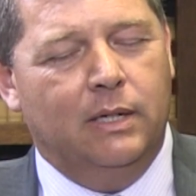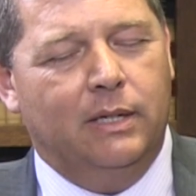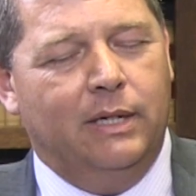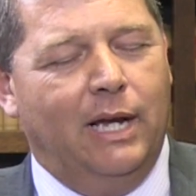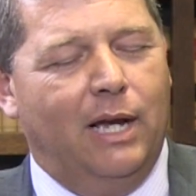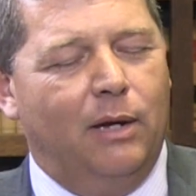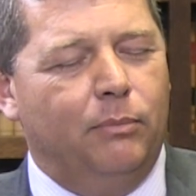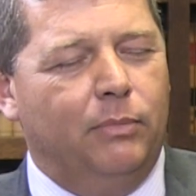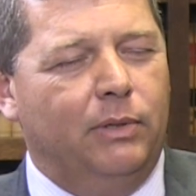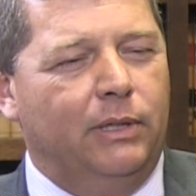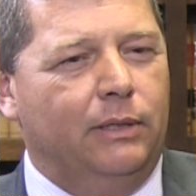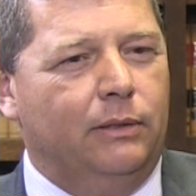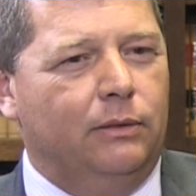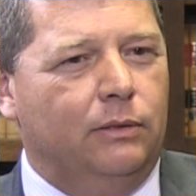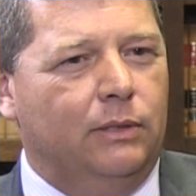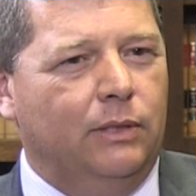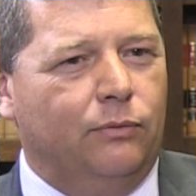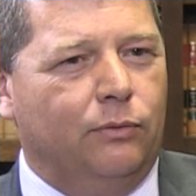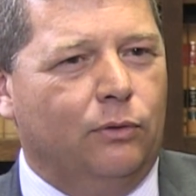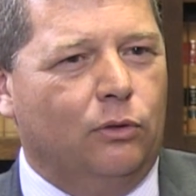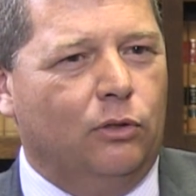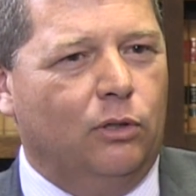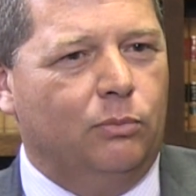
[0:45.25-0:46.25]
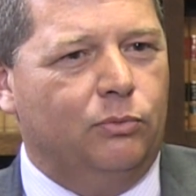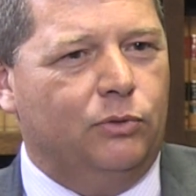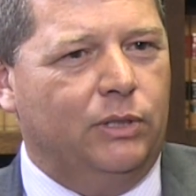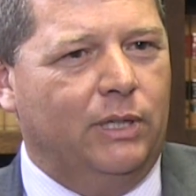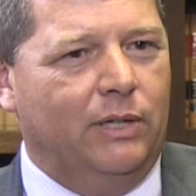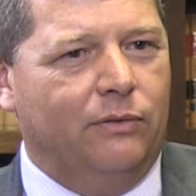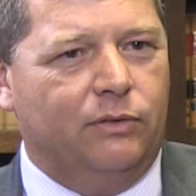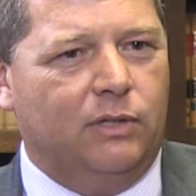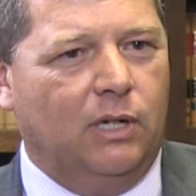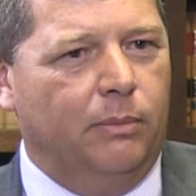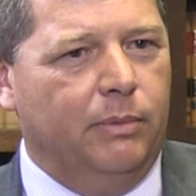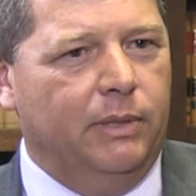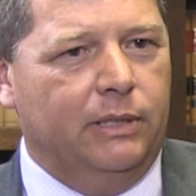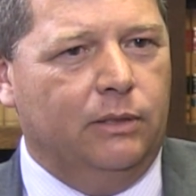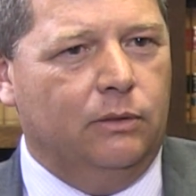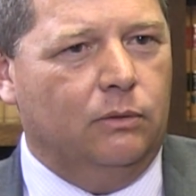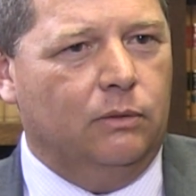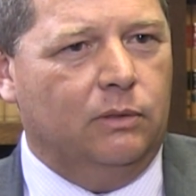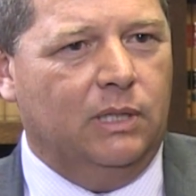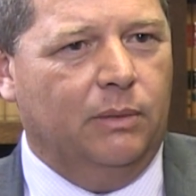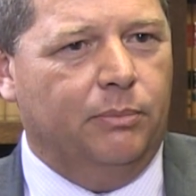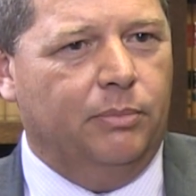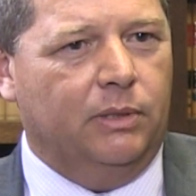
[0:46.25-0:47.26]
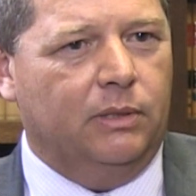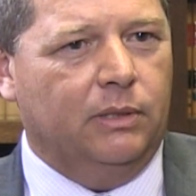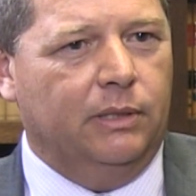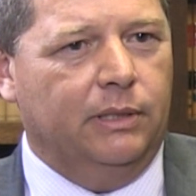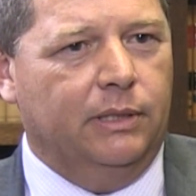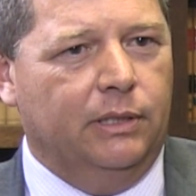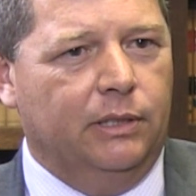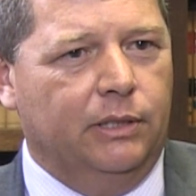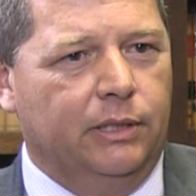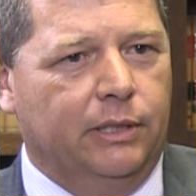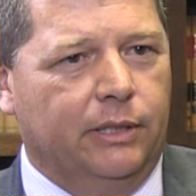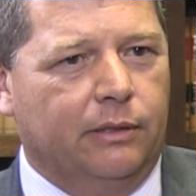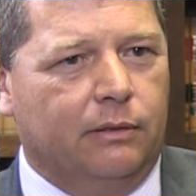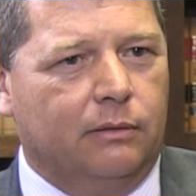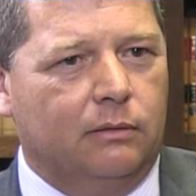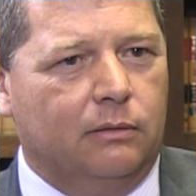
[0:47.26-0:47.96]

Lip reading: How many different groups do you have come in typically in a year?